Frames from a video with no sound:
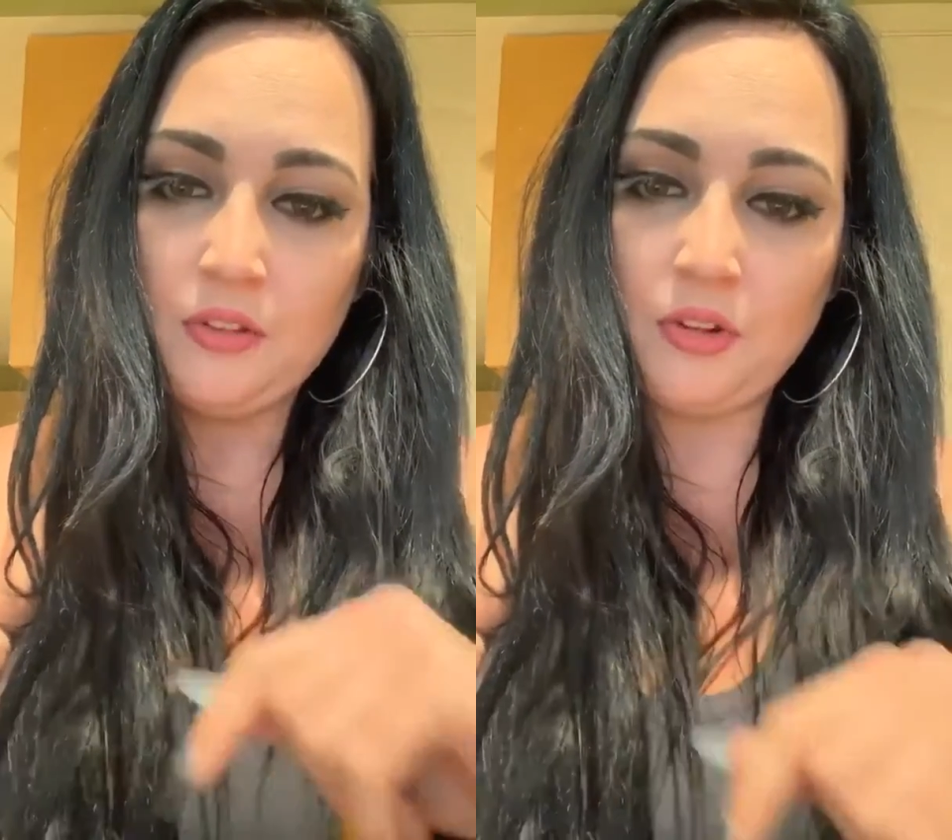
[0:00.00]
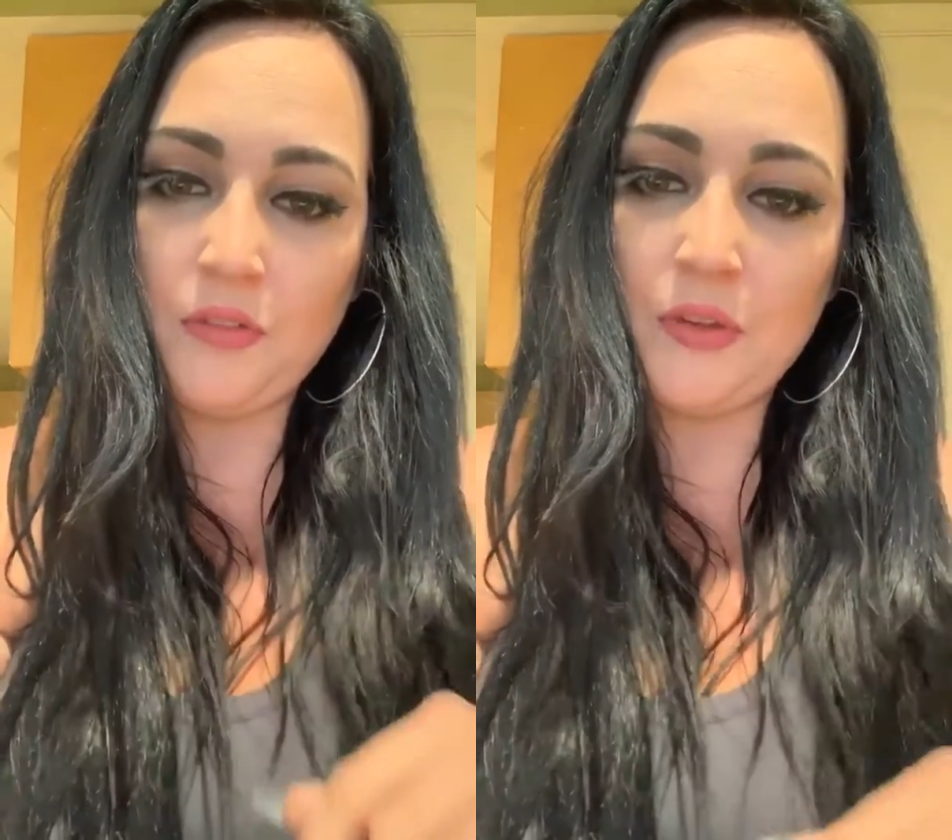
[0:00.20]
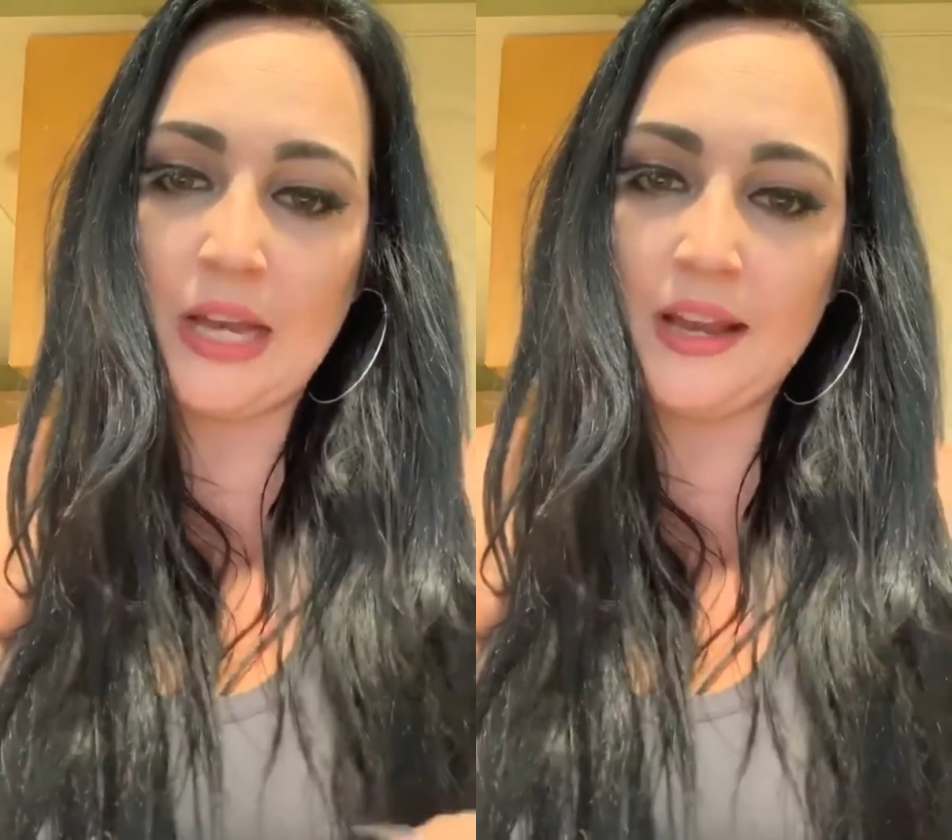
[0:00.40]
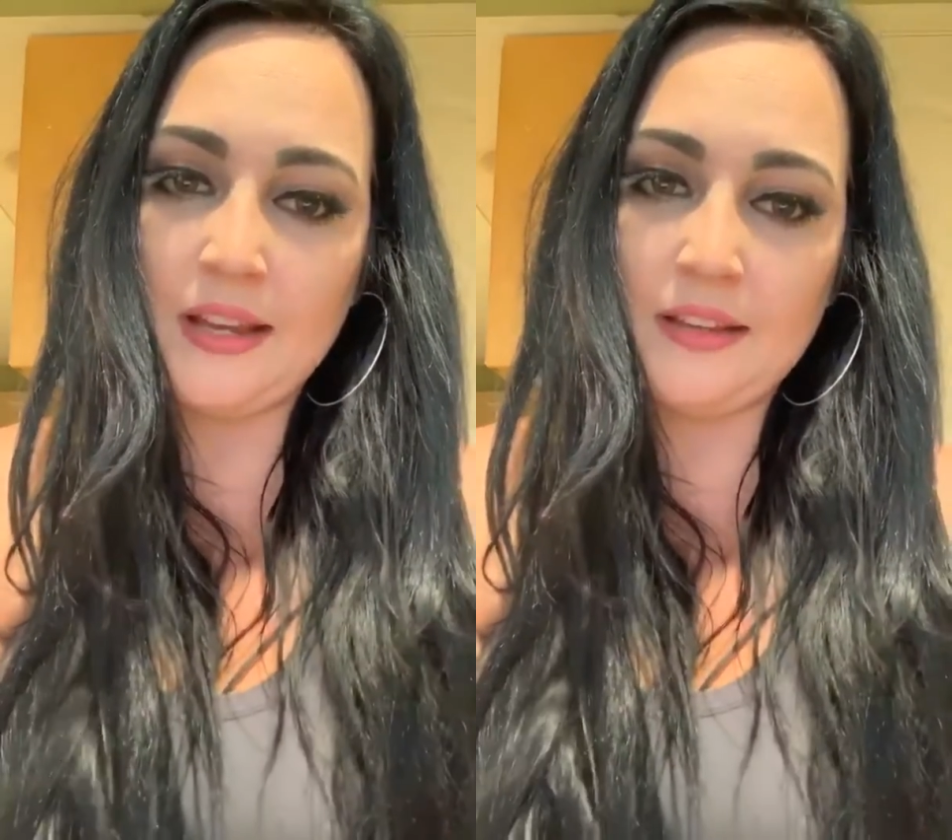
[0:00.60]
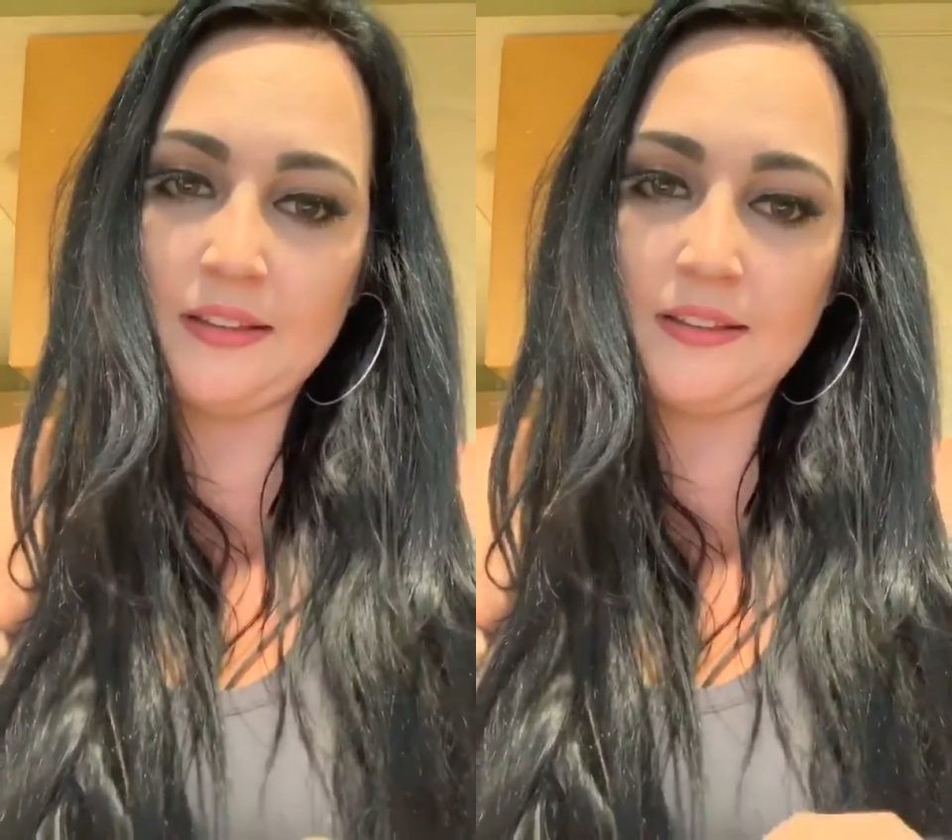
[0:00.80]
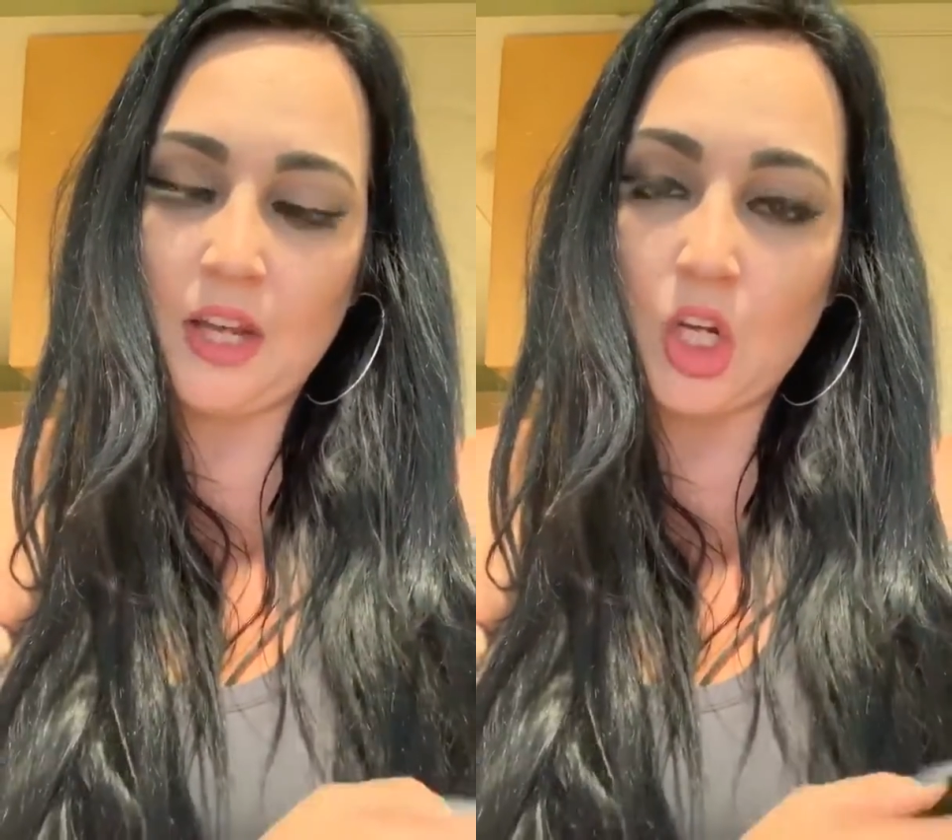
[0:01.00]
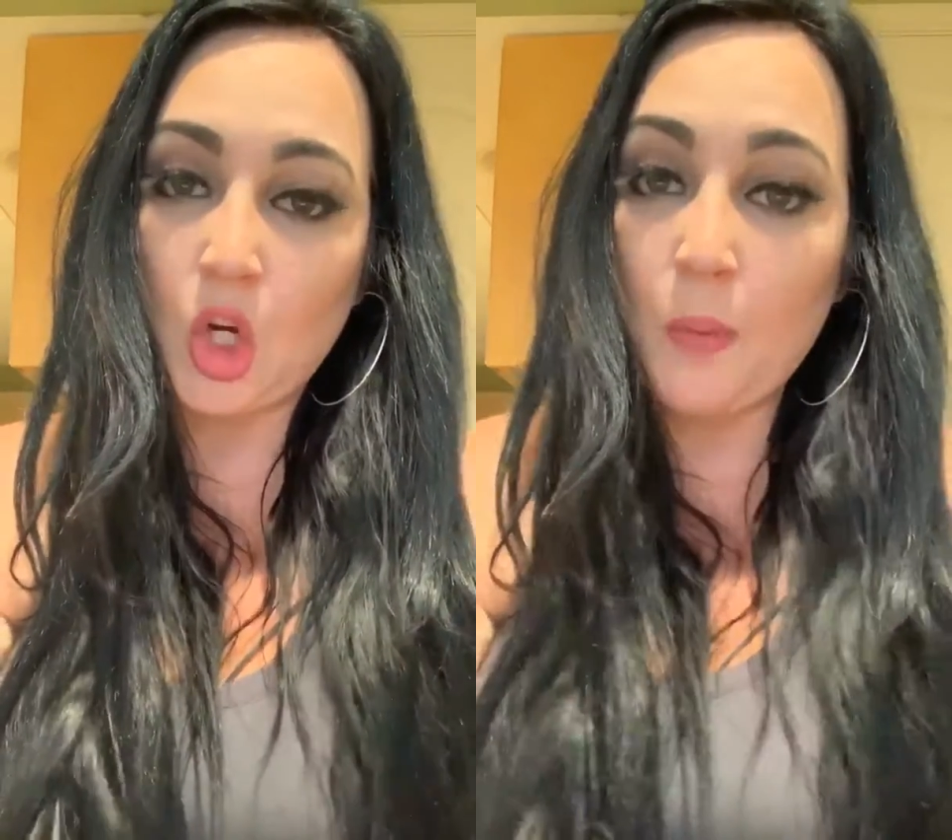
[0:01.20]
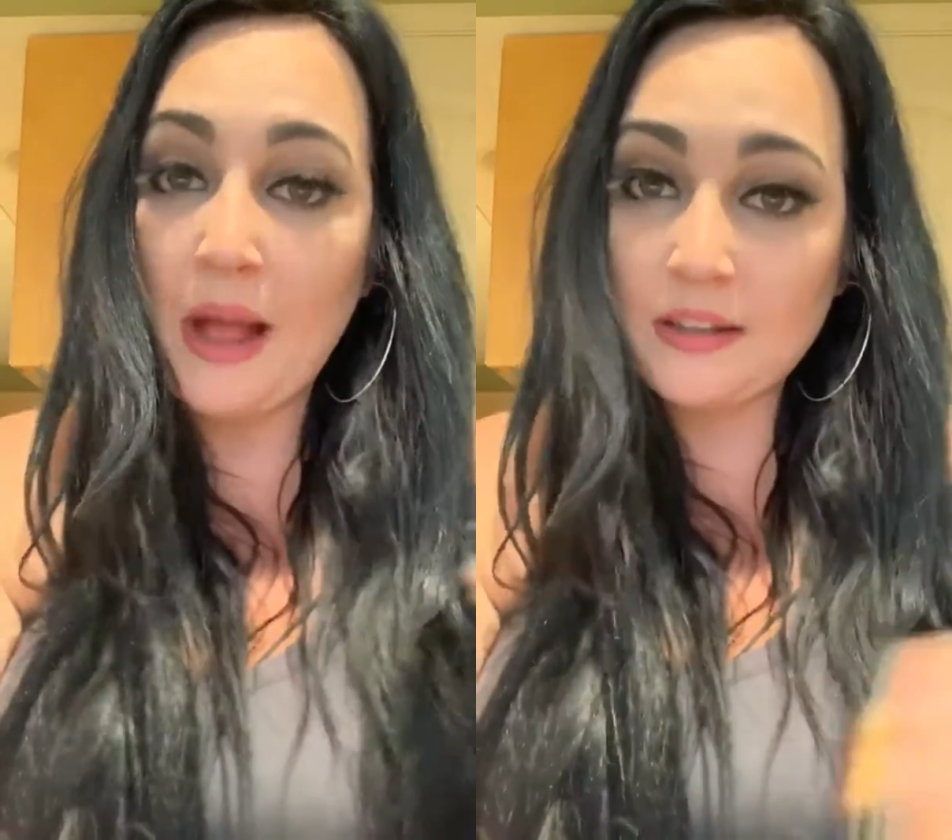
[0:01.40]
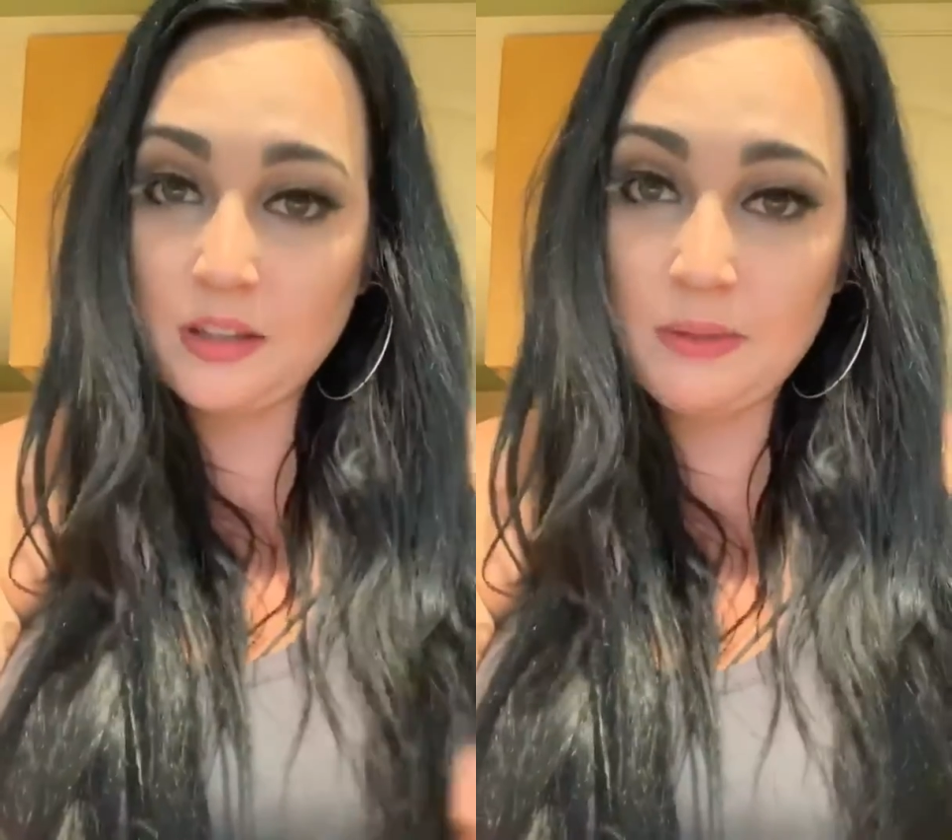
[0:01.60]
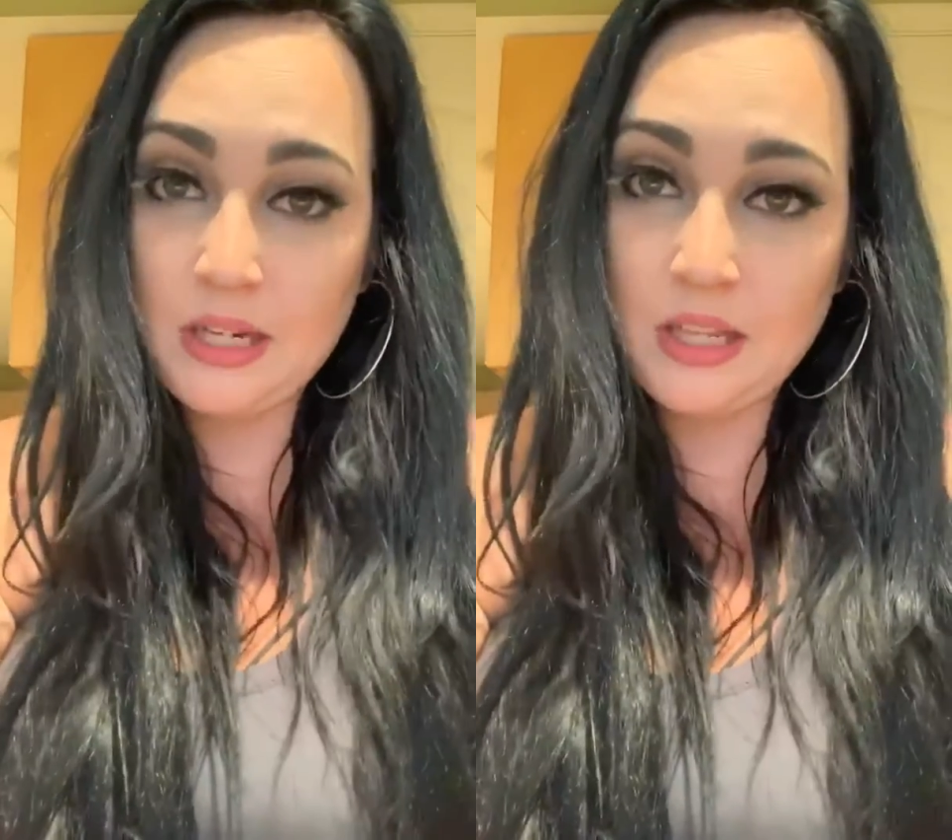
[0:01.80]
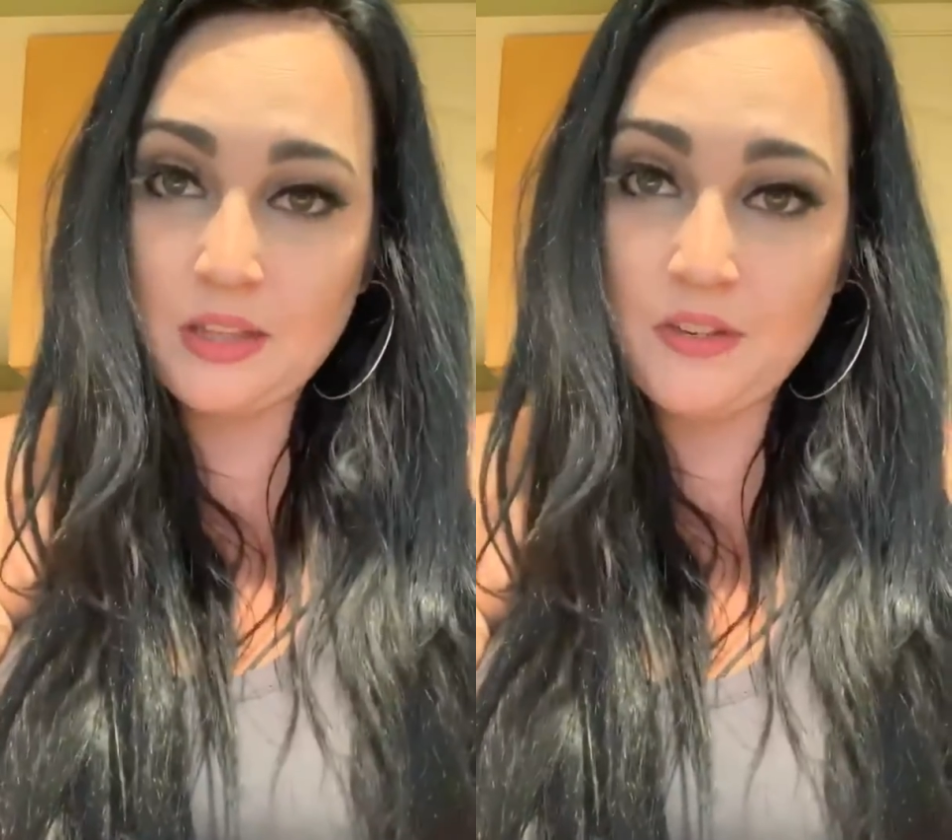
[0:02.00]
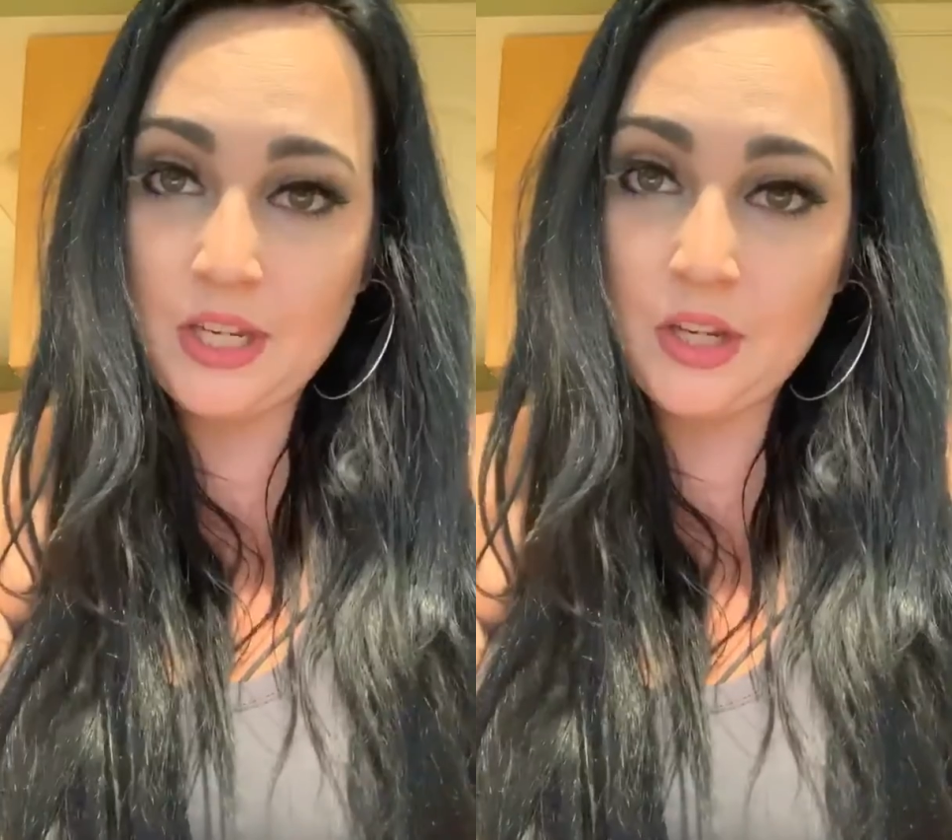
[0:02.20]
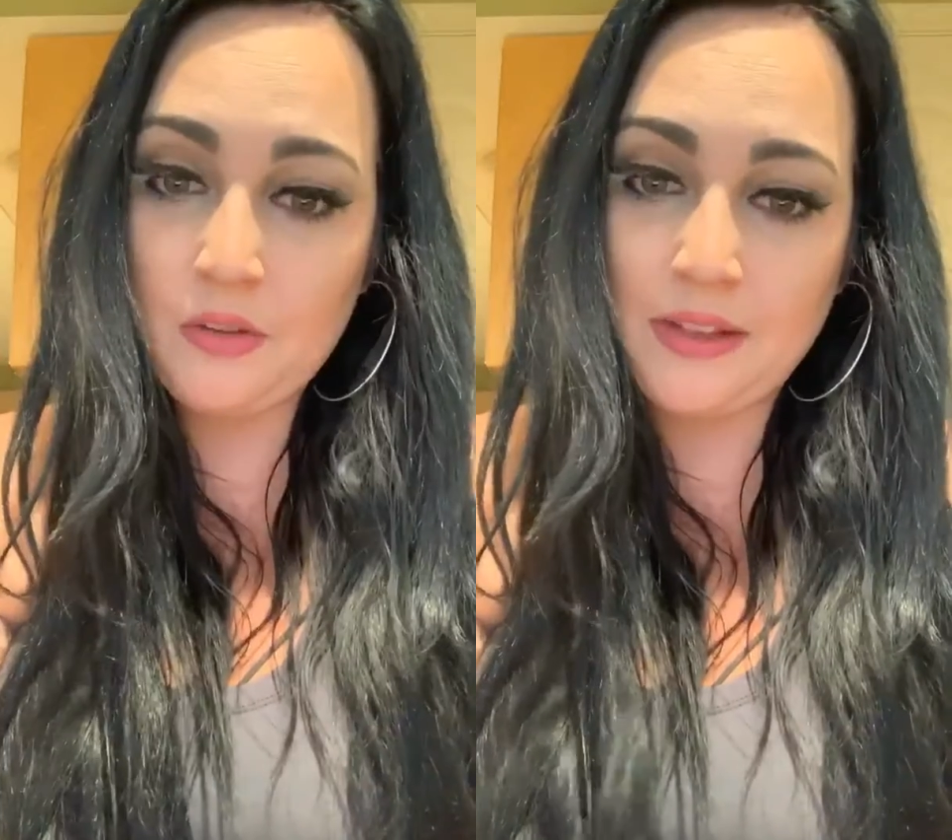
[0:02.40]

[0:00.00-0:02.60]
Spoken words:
So if you guys go back to the beginning of the video,